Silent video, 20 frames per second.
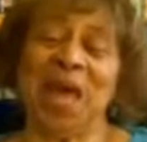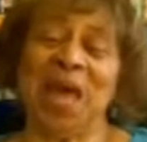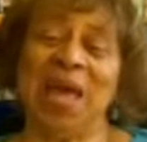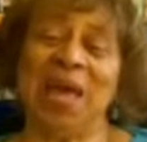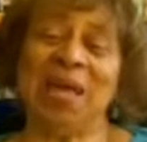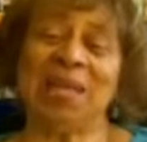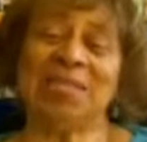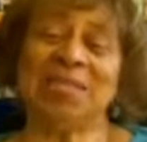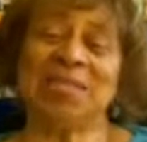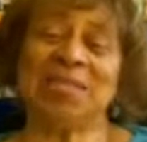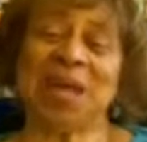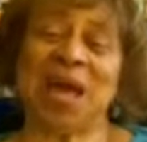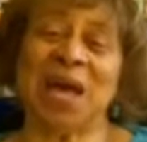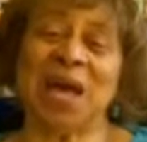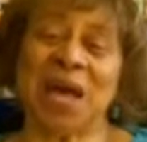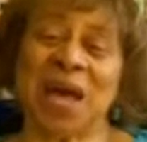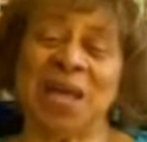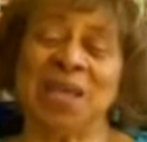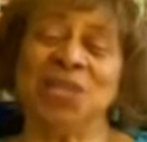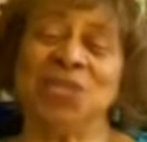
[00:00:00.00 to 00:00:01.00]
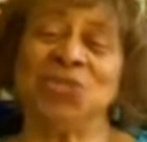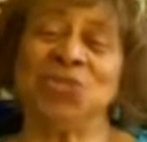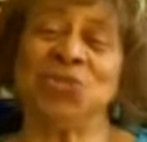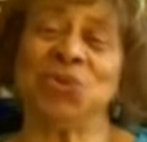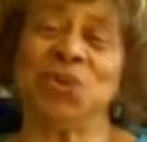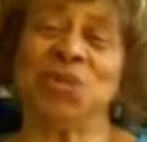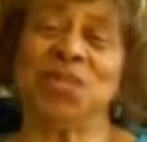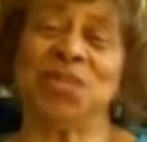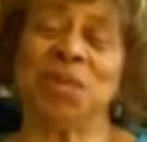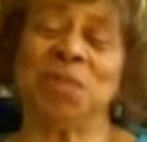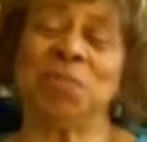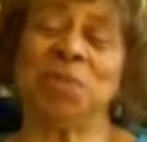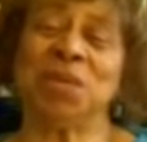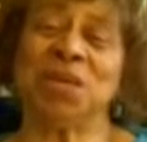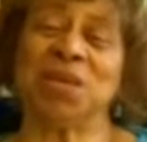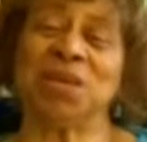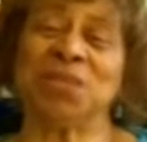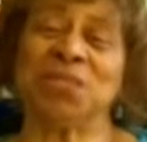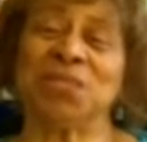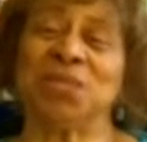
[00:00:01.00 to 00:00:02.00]
And I enjoyed that
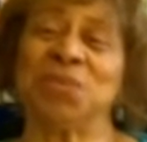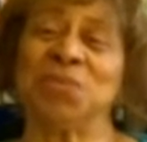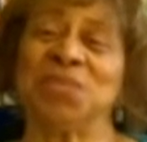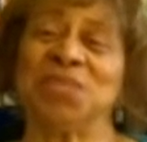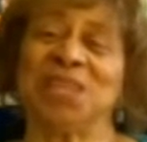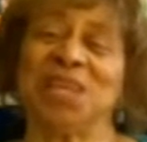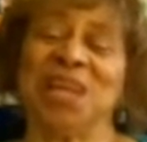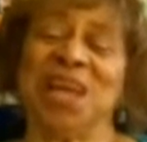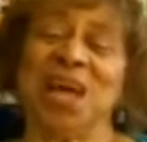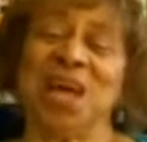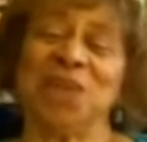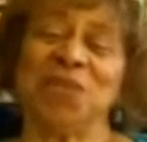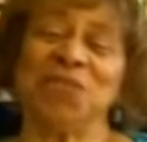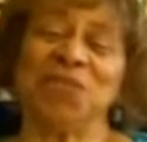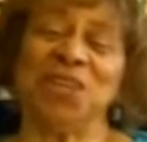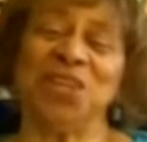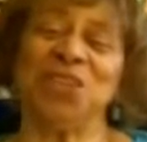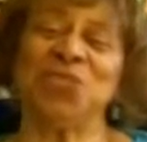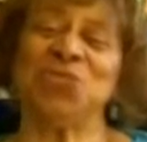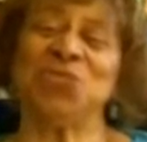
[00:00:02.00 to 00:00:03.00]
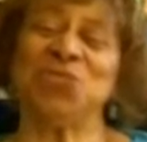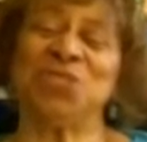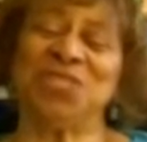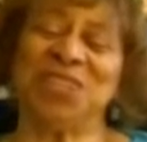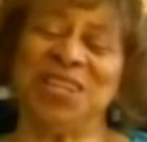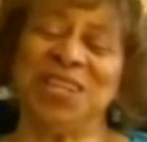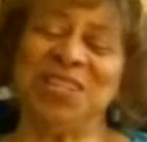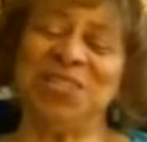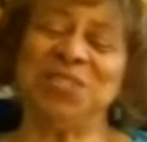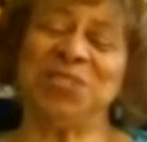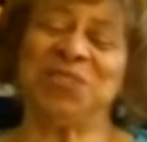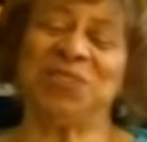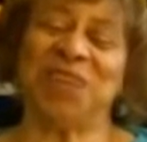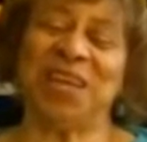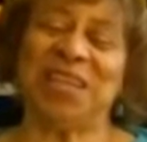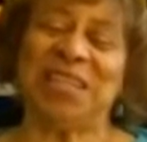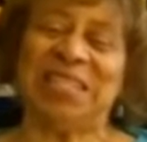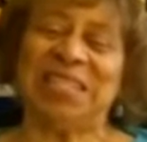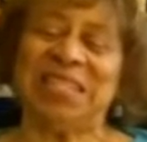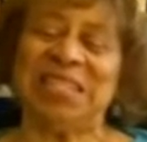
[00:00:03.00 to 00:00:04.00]
because there was a lot of interchange of
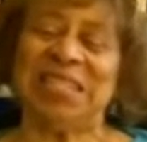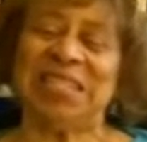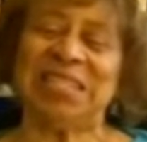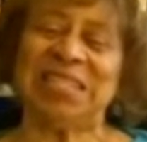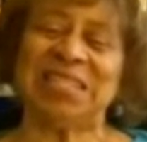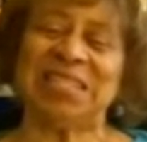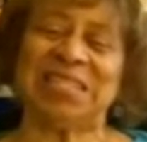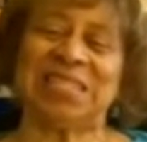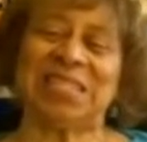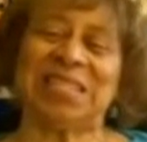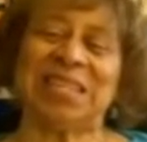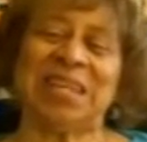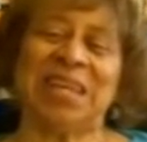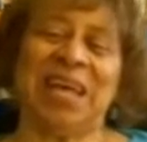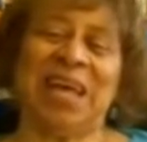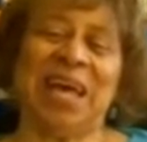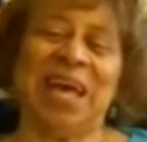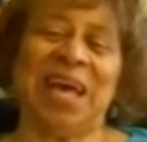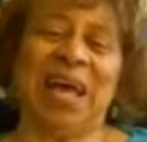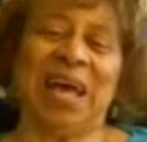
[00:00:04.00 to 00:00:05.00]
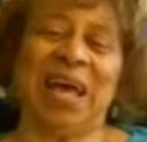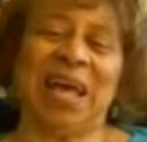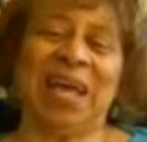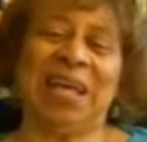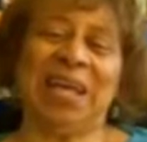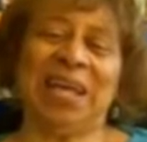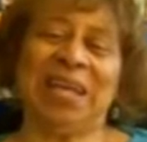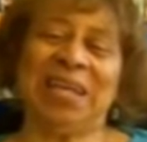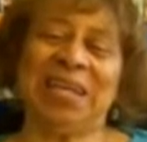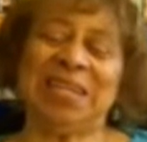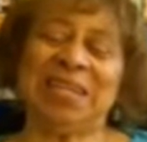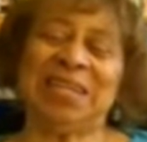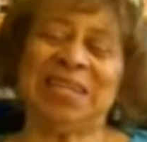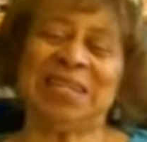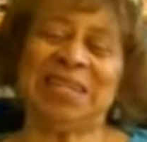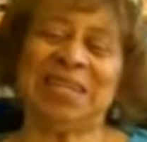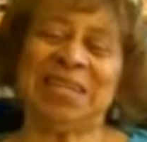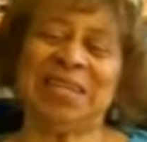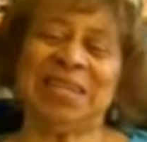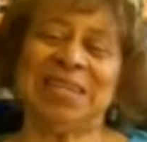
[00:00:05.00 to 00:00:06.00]
ideas,
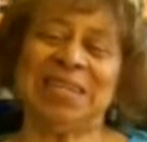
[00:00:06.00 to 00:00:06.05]
and